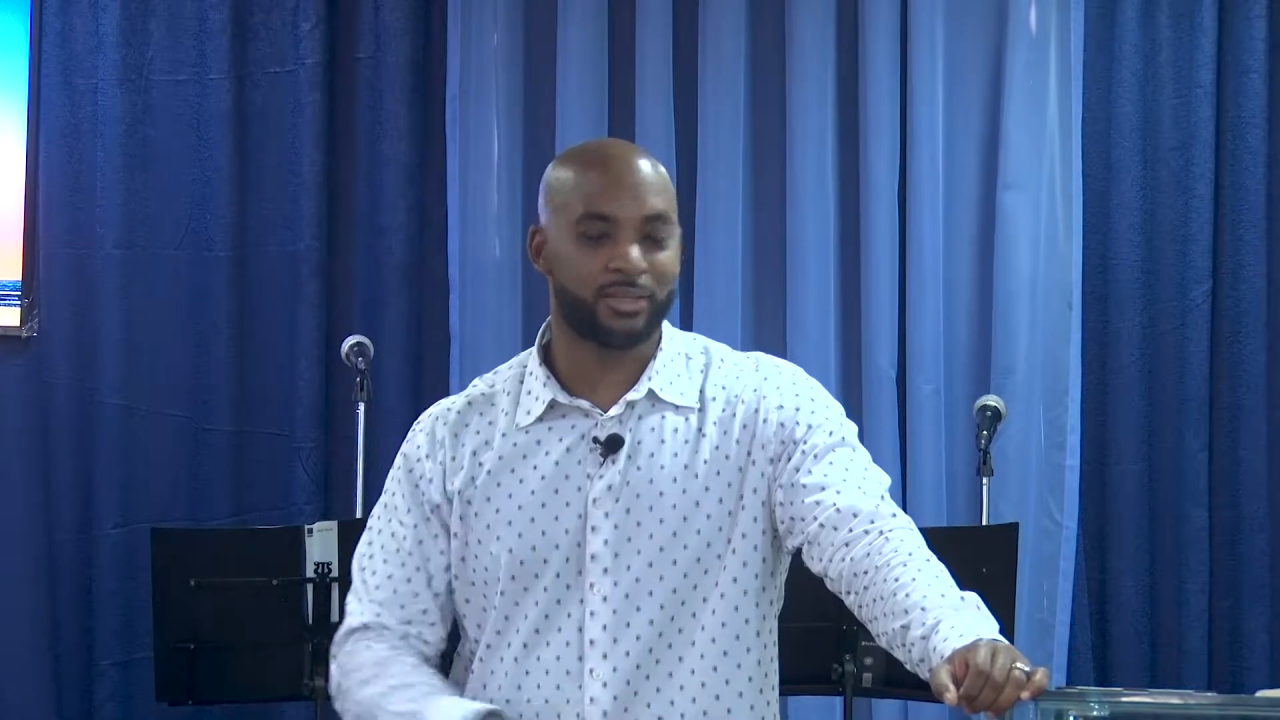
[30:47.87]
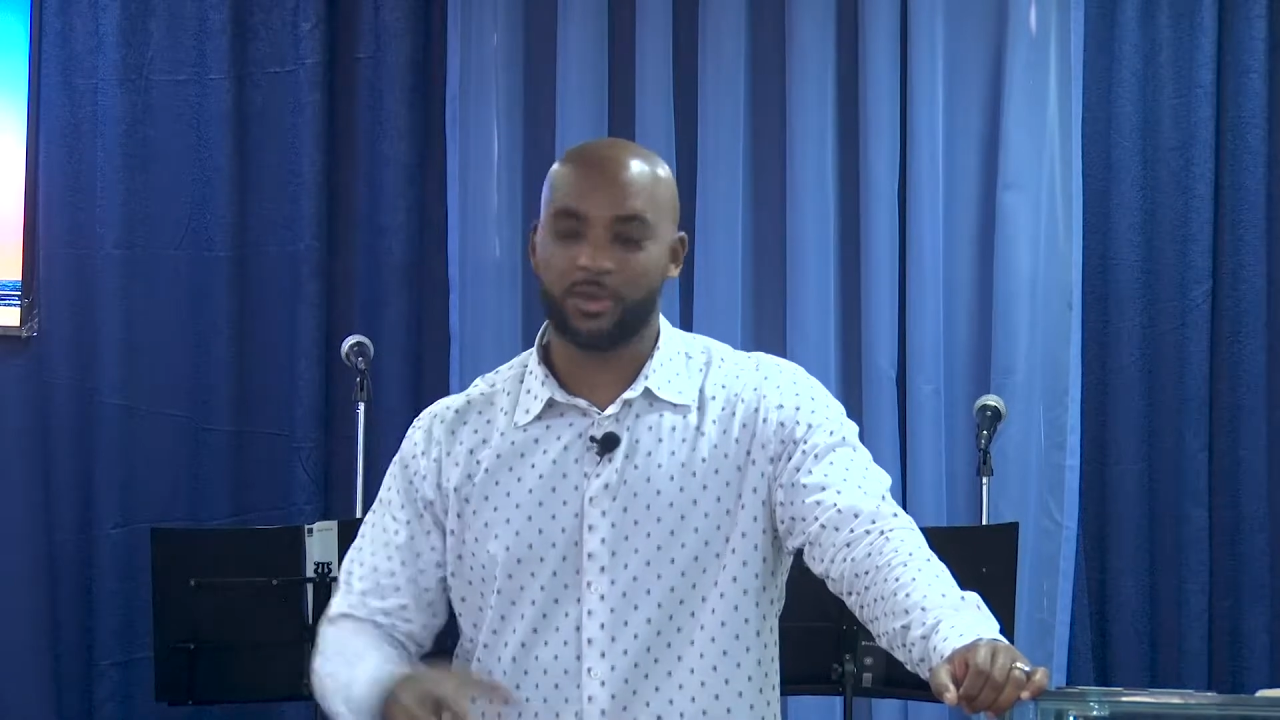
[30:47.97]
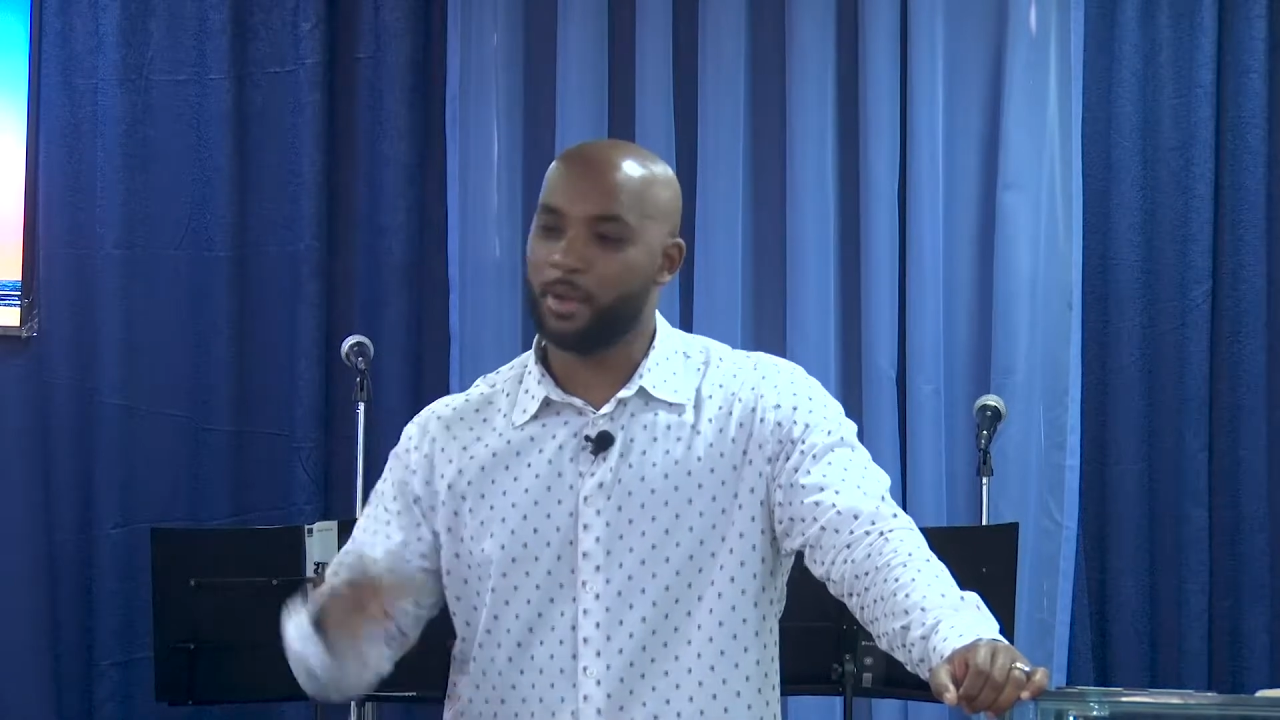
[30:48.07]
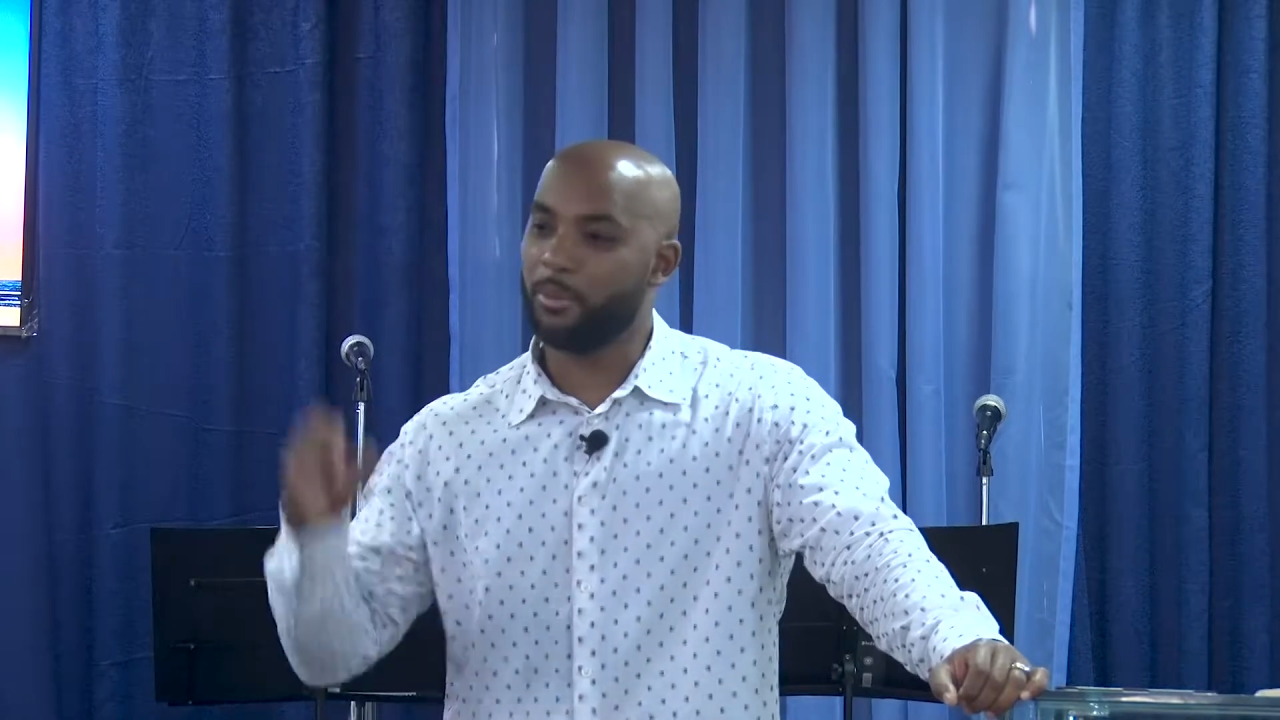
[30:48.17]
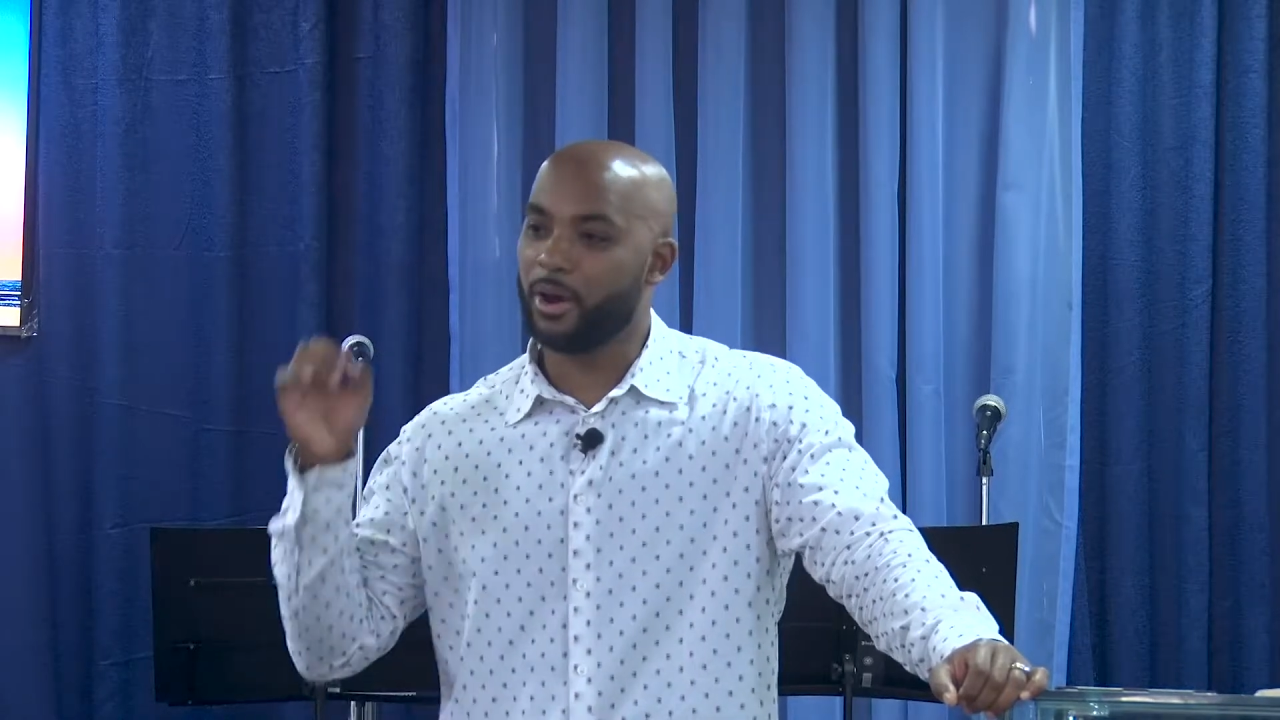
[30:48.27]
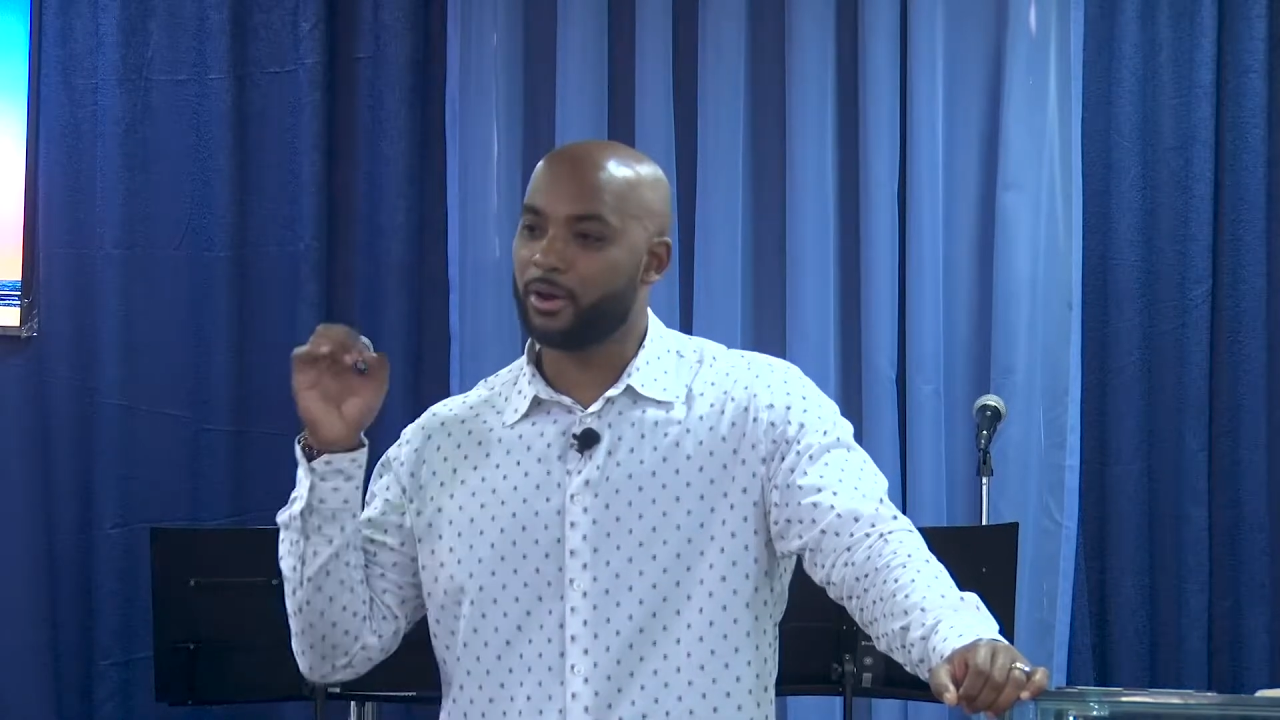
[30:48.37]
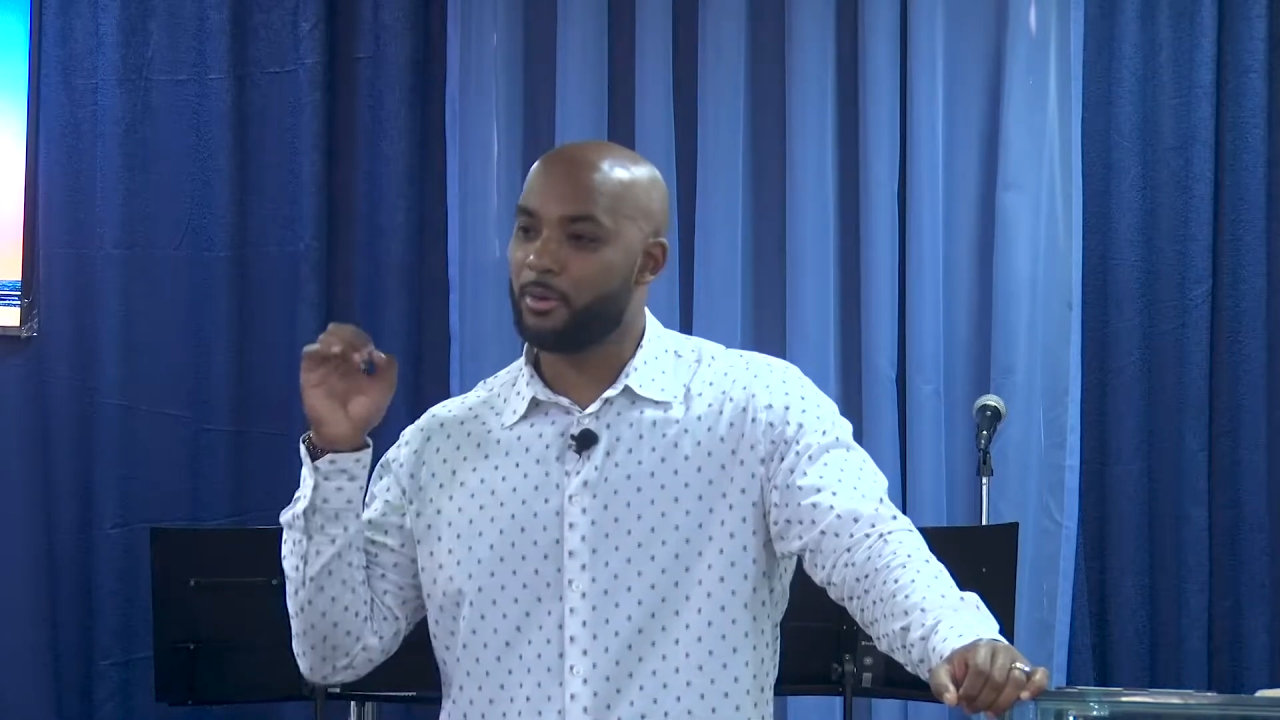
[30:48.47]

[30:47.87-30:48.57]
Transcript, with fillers: So I bought her